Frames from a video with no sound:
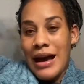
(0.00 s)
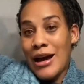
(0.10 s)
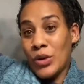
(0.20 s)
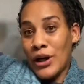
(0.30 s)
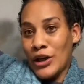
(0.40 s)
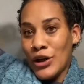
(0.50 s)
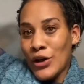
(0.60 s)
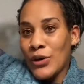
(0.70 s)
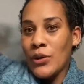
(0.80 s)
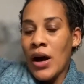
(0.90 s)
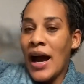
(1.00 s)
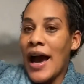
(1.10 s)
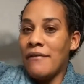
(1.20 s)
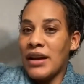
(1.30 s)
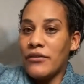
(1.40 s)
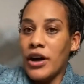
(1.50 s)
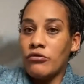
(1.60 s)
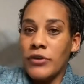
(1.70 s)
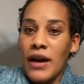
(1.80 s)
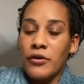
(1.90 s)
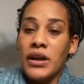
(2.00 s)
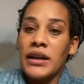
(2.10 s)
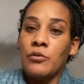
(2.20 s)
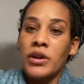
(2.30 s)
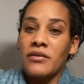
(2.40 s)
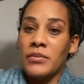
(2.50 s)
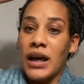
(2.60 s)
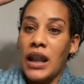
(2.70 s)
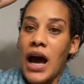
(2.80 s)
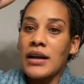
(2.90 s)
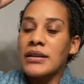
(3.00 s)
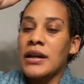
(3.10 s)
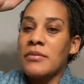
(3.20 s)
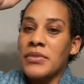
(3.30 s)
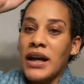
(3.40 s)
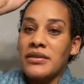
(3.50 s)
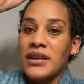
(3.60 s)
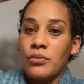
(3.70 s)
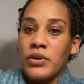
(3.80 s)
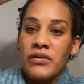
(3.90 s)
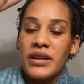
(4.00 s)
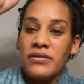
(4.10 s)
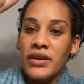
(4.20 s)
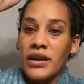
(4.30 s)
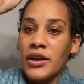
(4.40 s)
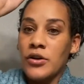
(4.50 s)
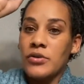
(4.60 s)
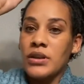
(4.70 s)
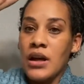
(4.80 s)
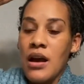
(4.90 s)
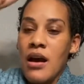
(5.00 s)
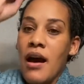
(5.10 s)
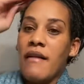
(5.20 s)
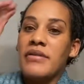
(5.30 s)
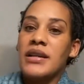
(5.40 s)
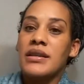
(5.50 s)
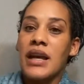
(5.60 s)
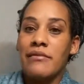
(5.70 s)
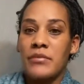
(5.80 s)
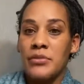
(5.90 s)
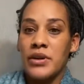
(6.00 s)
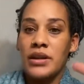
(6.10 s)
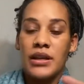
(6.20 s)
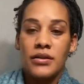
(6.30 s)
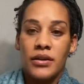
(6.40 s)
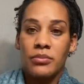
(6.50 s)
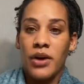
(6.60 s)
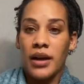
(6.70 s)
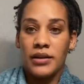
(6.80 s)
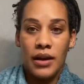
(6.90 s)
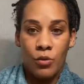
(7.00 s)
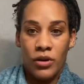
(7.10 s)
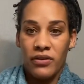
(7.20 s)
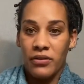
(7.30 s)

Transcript: How do I know? I have never unraveled any one of my locks, but I've seen previous videos of this. And remember, these are the products that work